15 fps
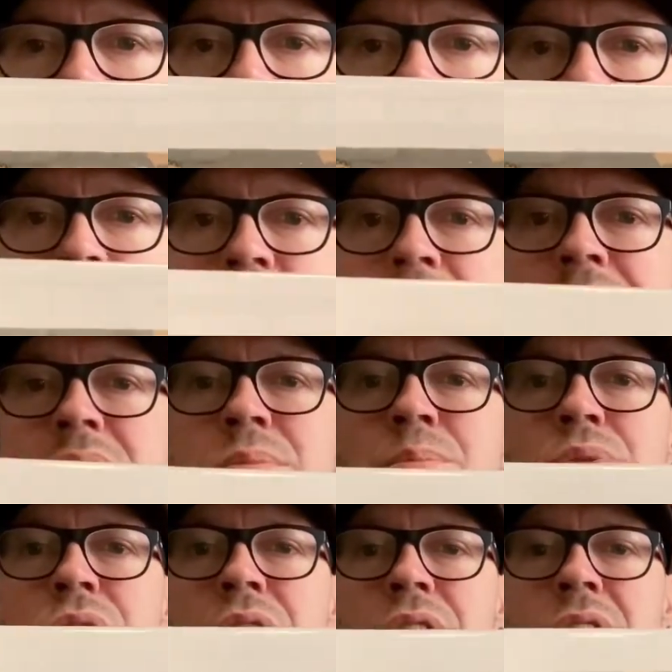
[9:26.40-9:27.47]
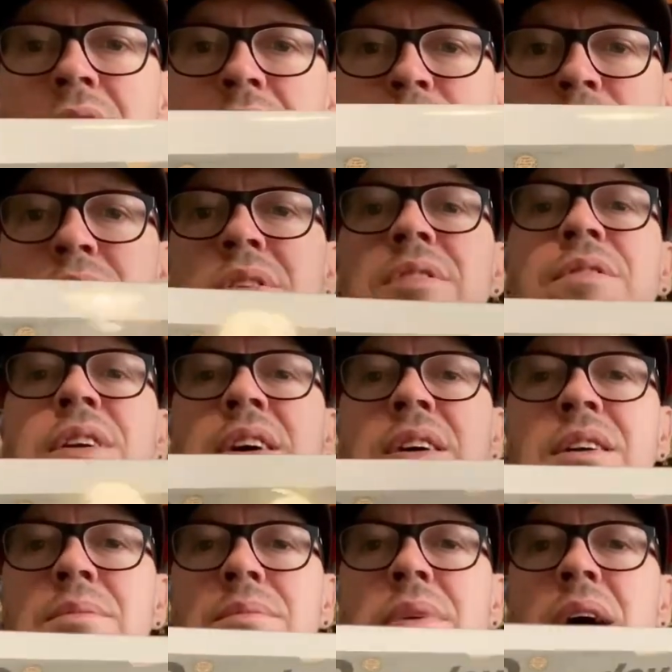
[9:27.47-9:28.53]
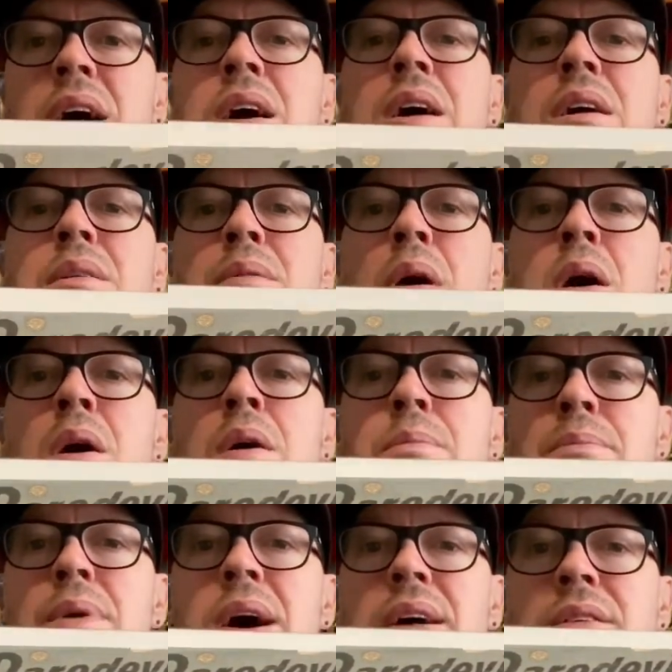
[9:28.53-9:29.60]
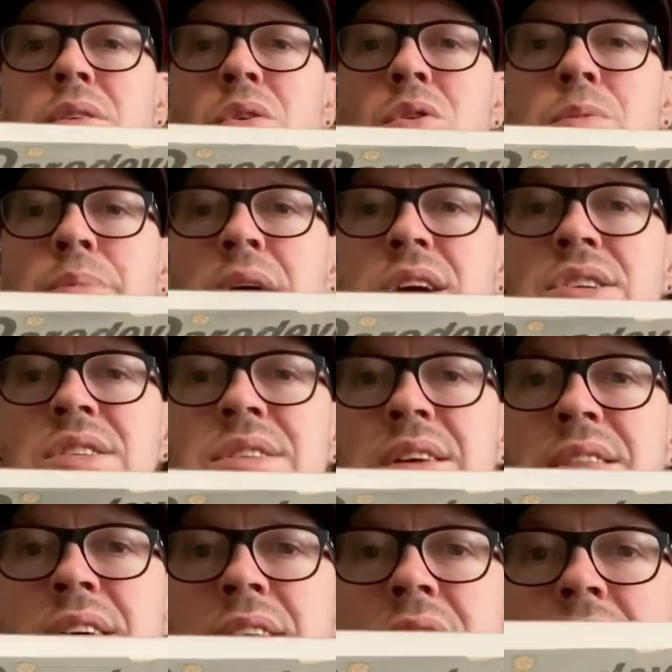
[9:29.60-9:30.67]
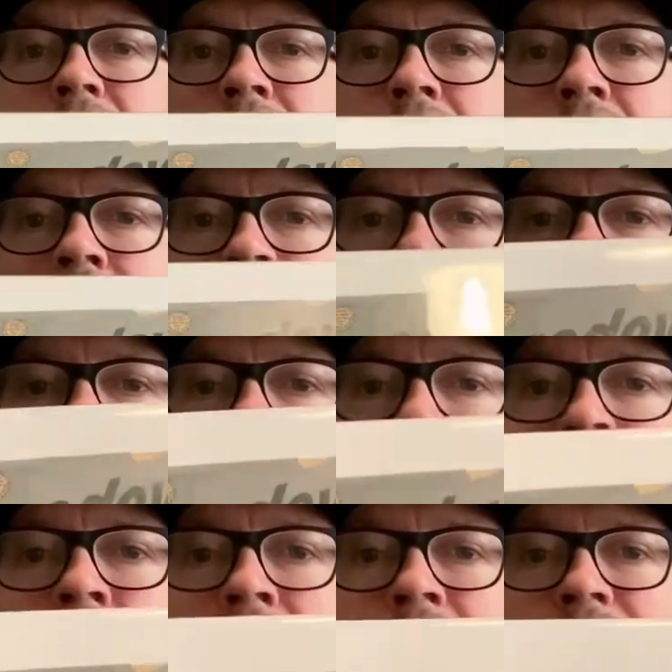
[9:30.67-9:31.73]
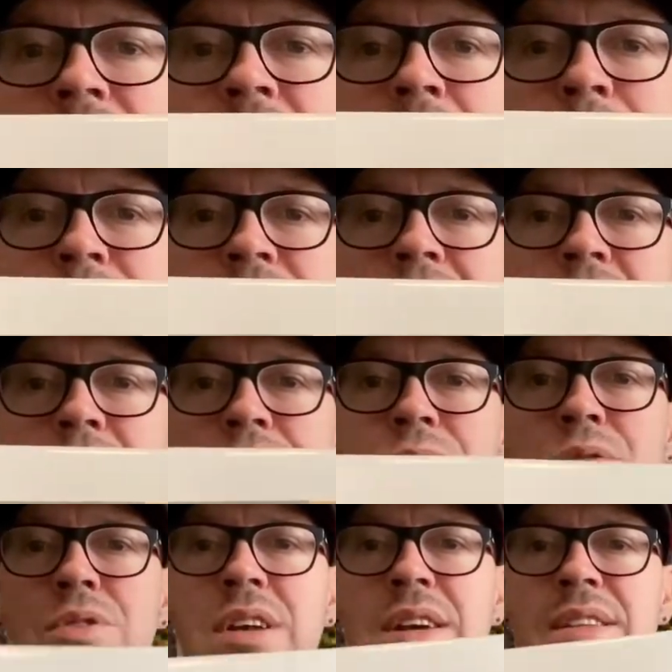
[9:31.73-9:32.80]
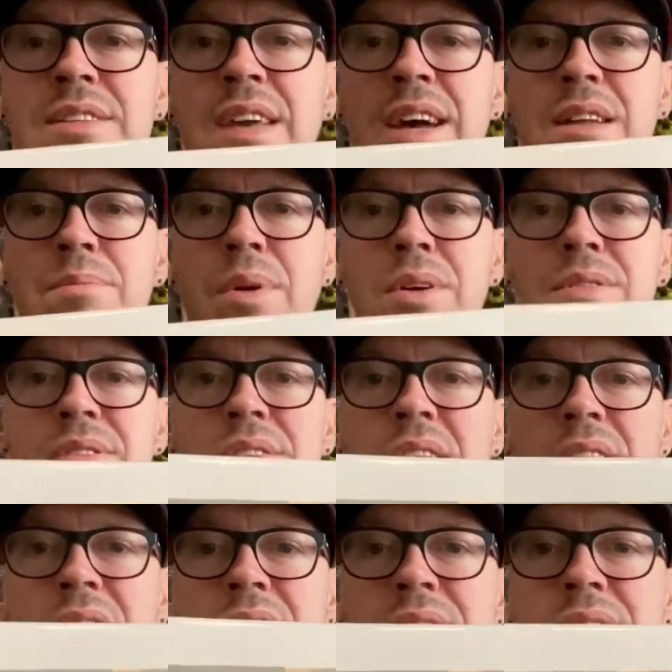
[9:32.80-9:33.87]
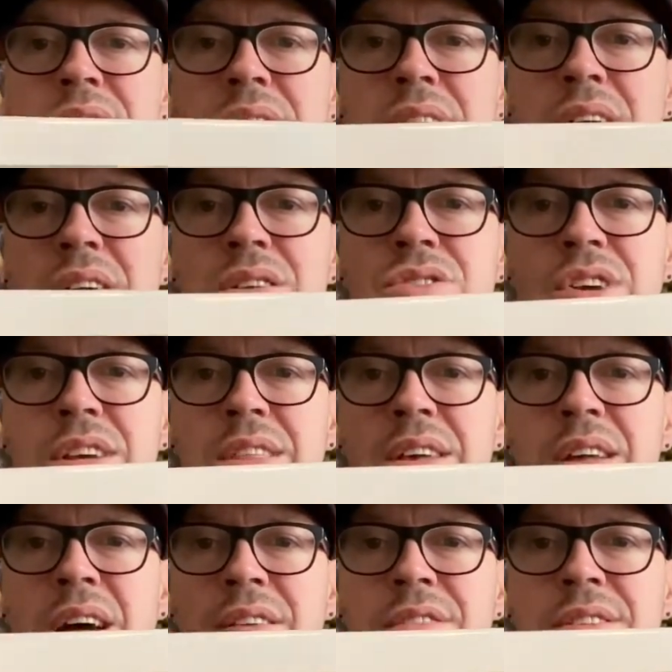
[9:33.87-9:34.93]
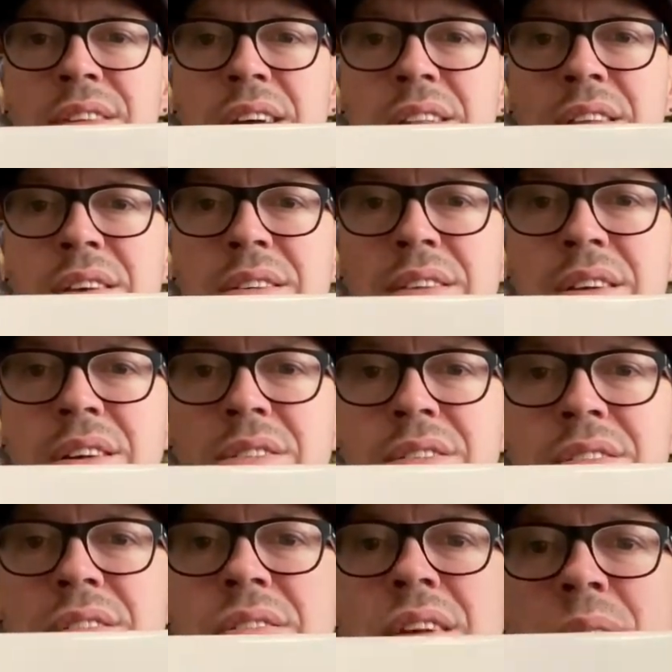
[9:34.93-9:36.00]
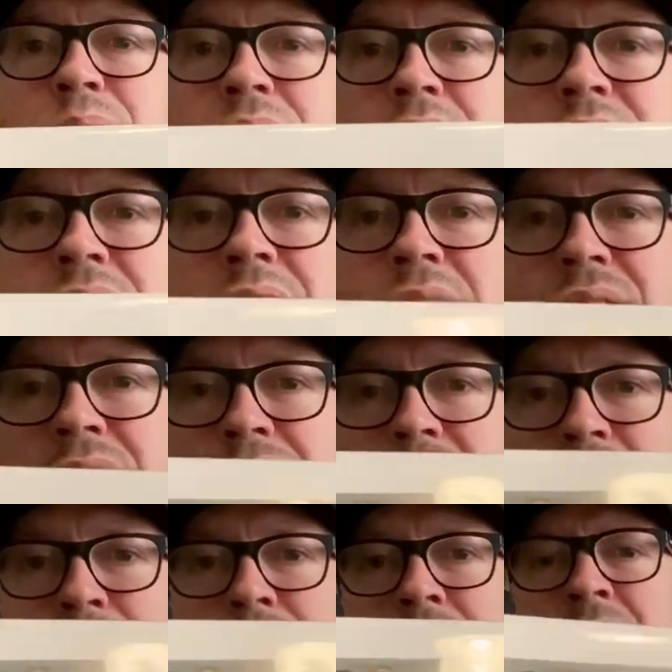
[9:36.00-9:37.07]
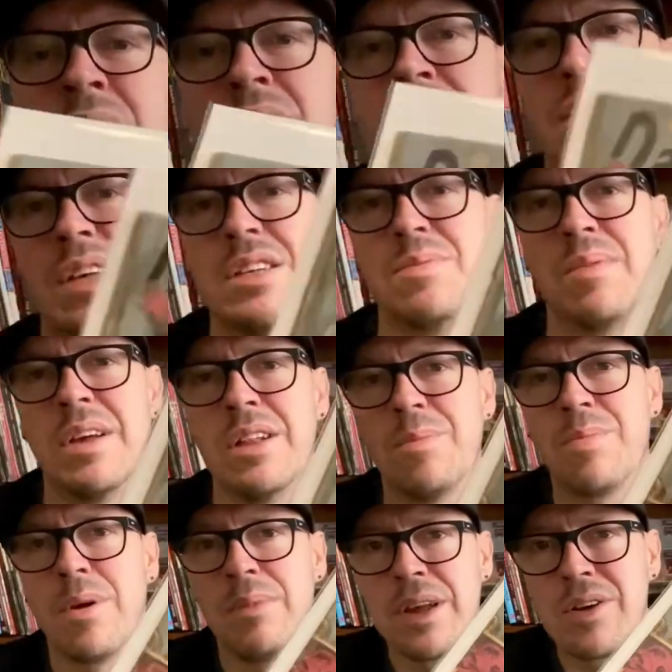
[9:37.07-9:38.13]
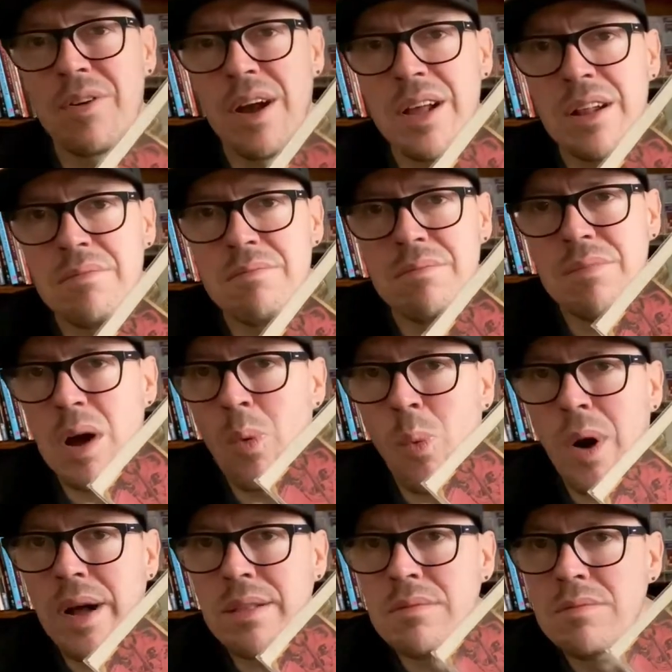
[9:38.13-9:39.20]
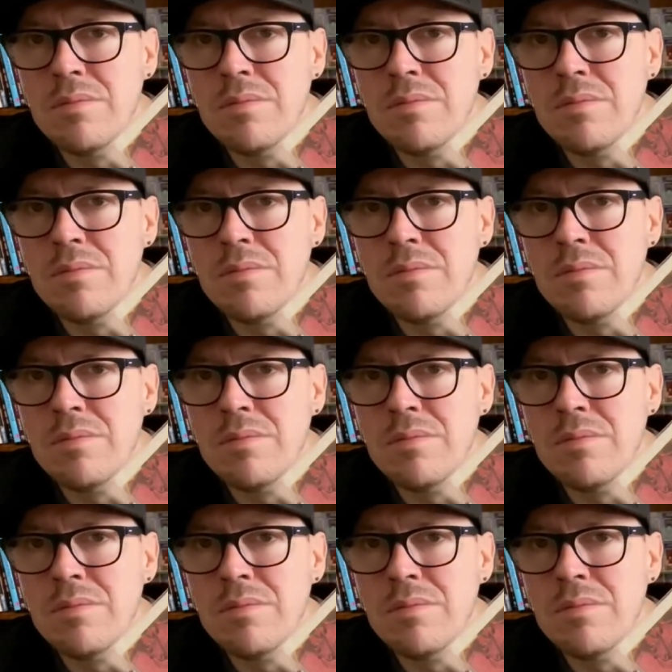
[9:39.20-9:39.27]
Now this is poor as fuck, but all pages are there. Staples are fully intact, both sides. Check the covers and the interiors. It's up to the center wrap. So it'll probably grade a 1.